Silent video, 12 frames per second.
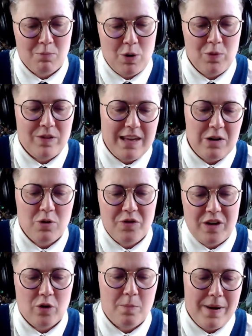we were there or
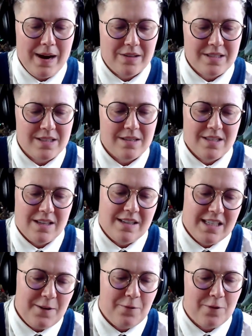thereabouts, so the
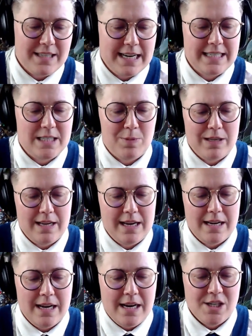difference has to be
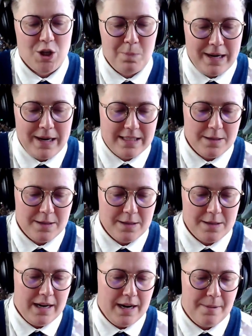that she picked up
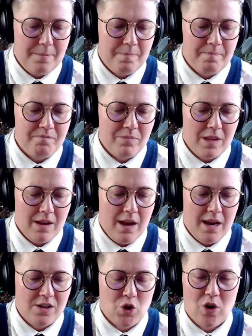
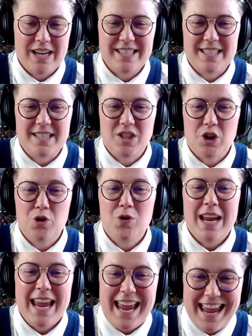a try assist too
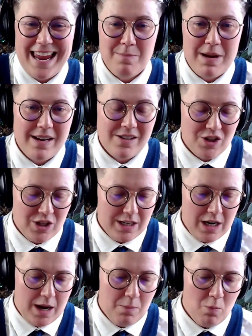and managed
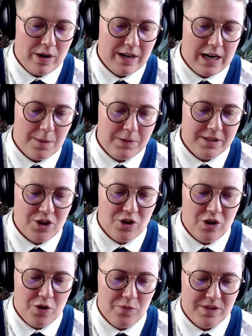to win a couple of
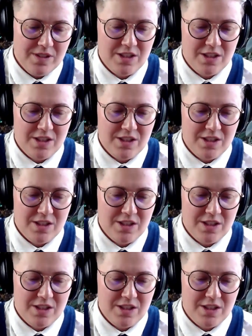turnovers.